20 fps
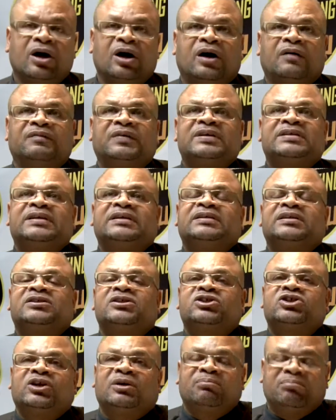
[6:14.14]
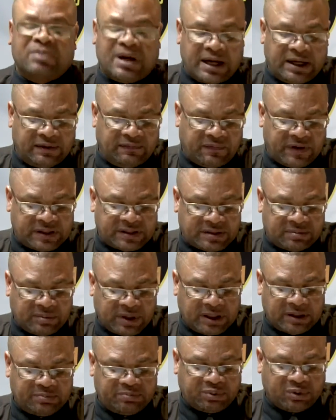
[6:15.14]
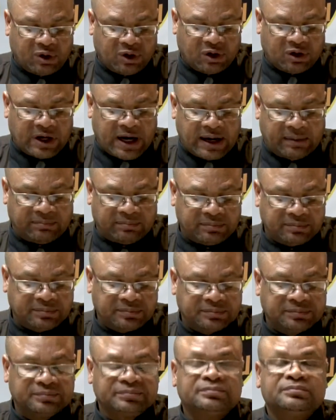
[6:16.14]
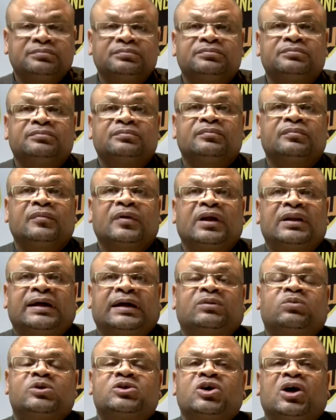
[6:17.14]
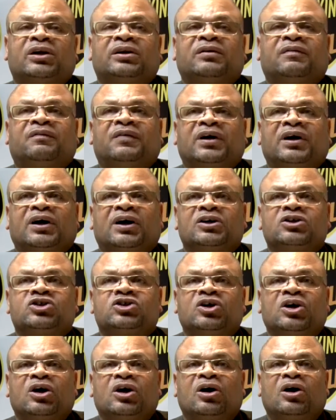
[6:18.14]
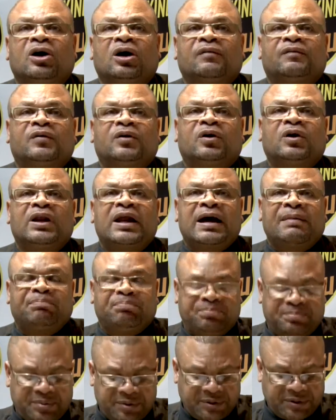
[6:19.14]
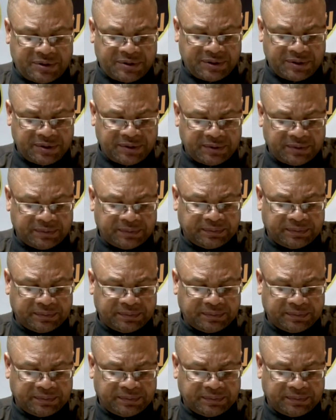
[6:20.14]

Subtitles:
of the Citizenship by Investment program that was on the verge of collapse.